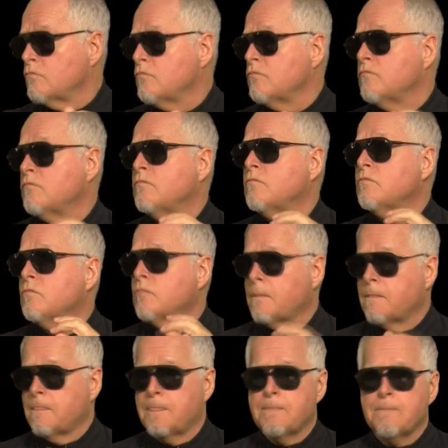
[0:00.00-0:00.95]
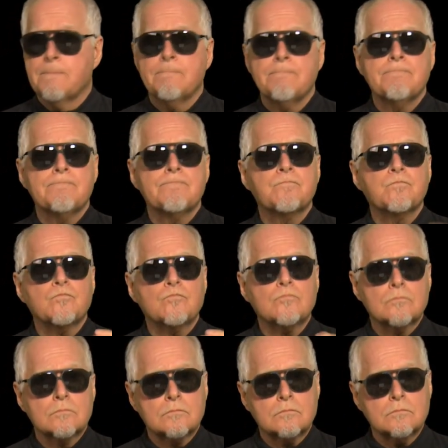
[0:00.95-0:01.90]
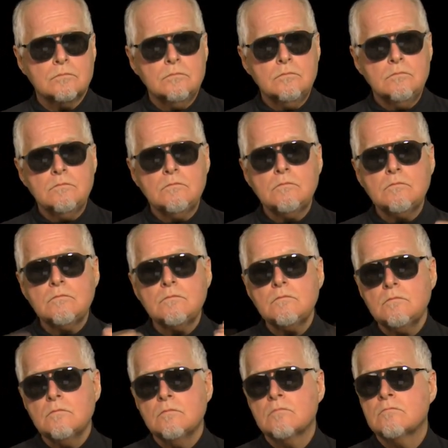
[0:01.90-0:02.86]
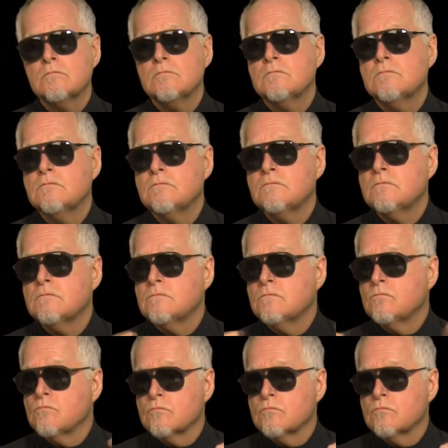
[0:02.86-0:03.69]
The person shown says nothing.